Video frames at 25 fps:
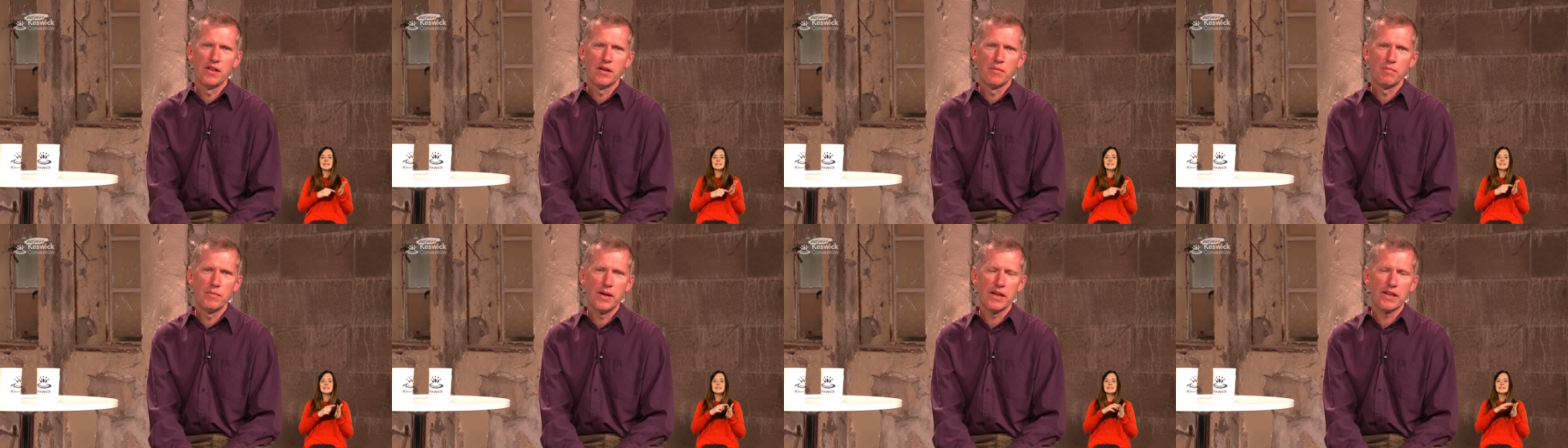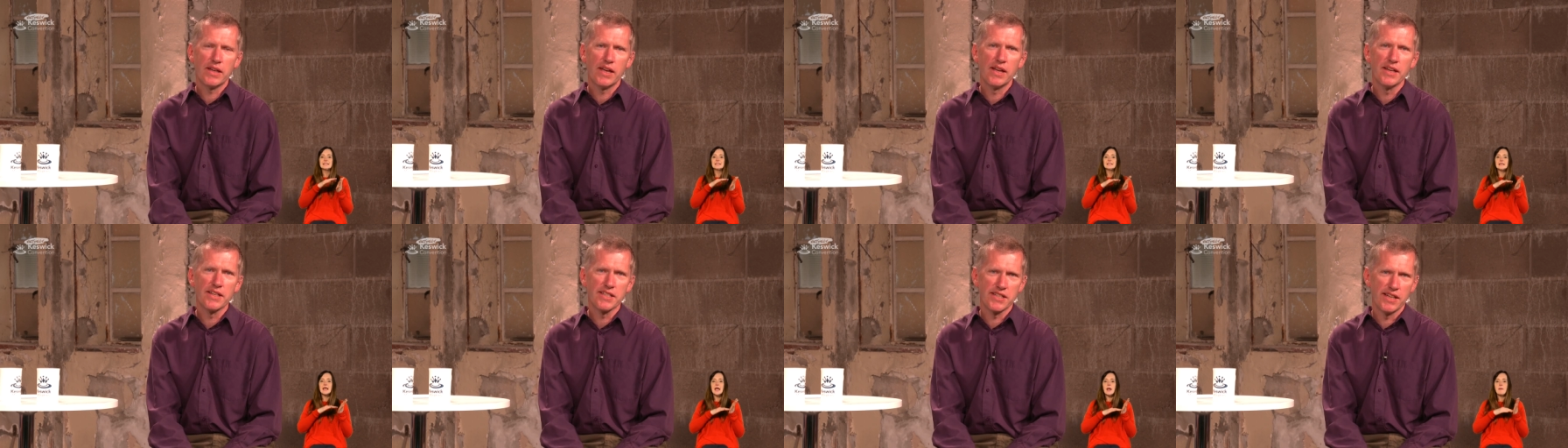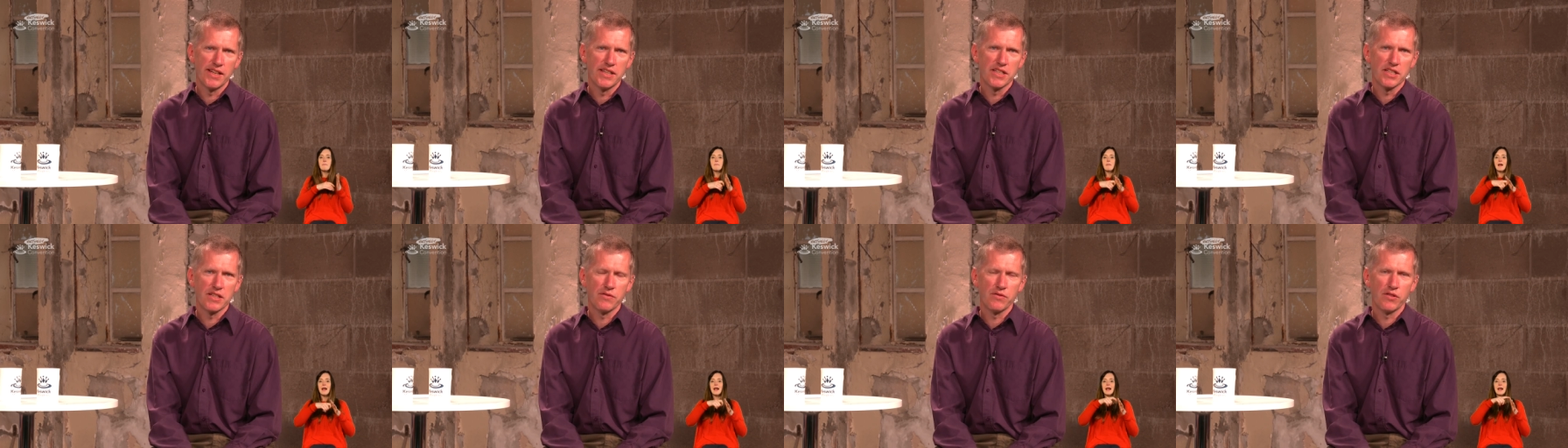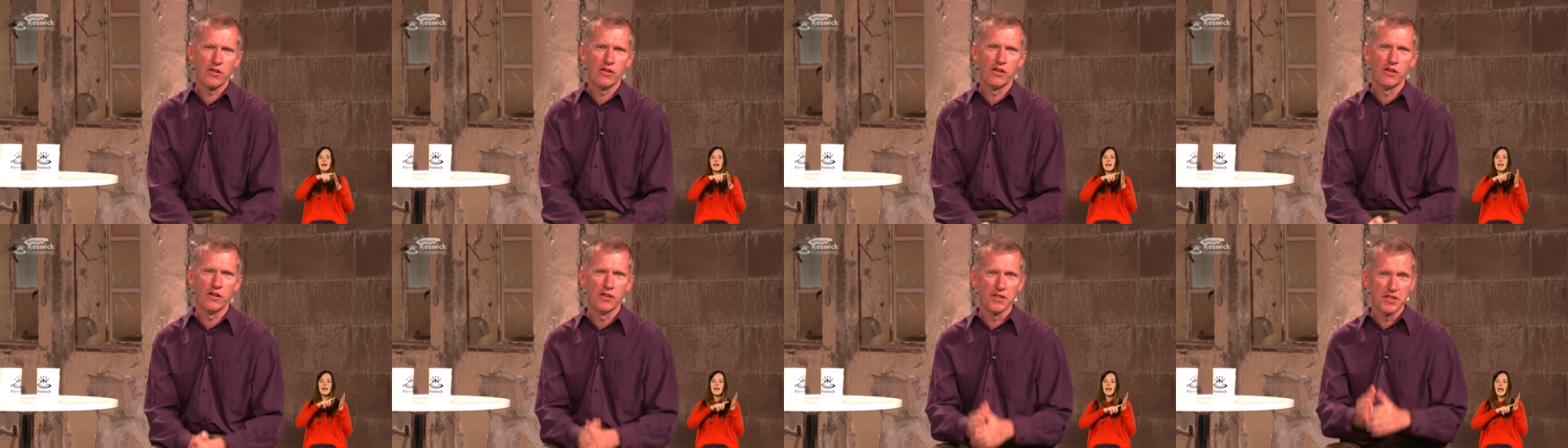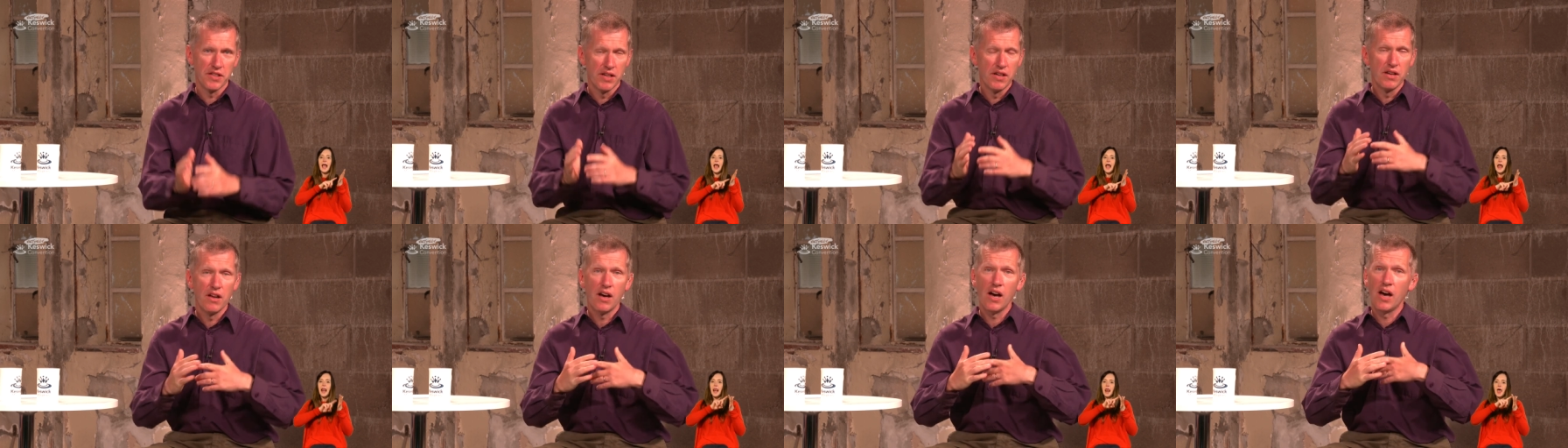Making Sense of God.
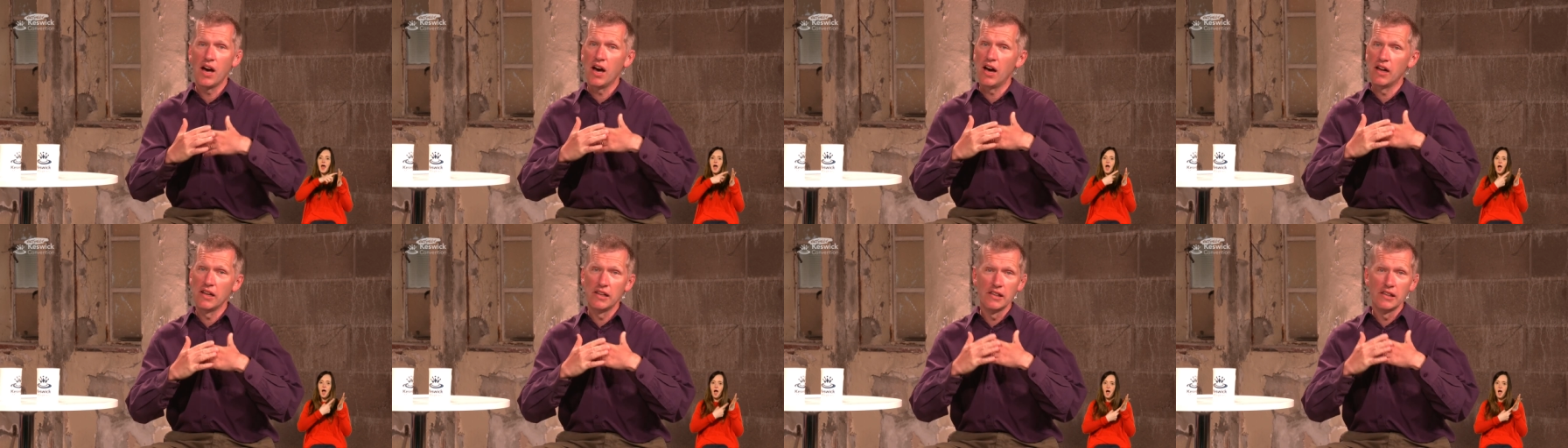Uh,